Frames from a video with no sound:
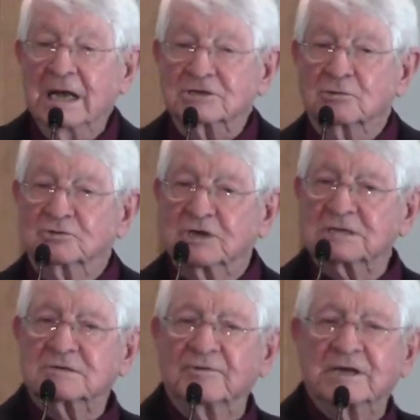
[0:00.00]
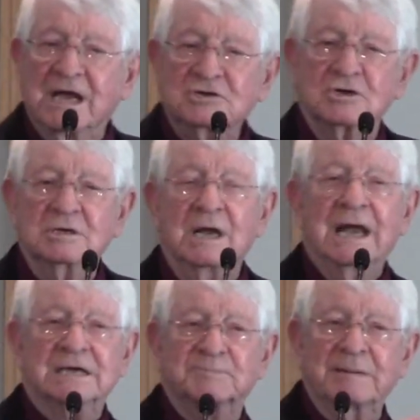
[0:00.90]
So justification
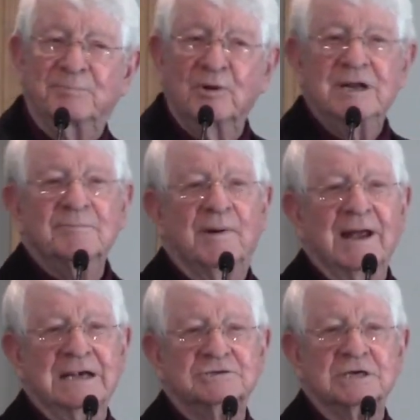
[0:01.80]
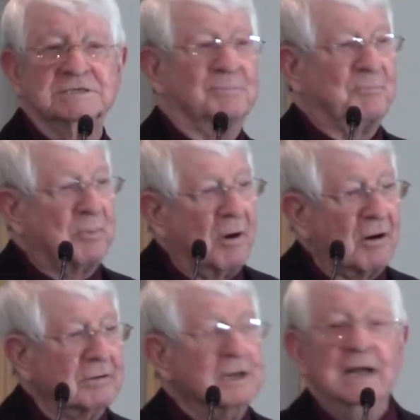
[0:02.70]
has been put in place as a
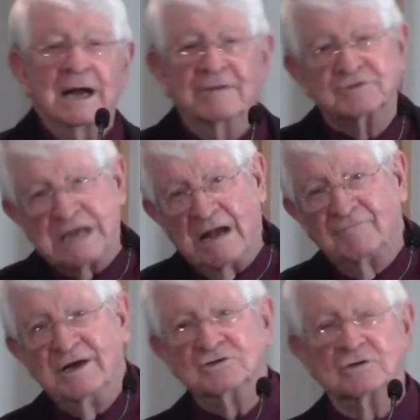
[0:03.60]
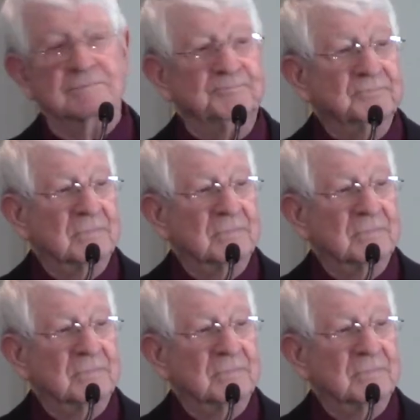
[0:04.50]
part of salvation.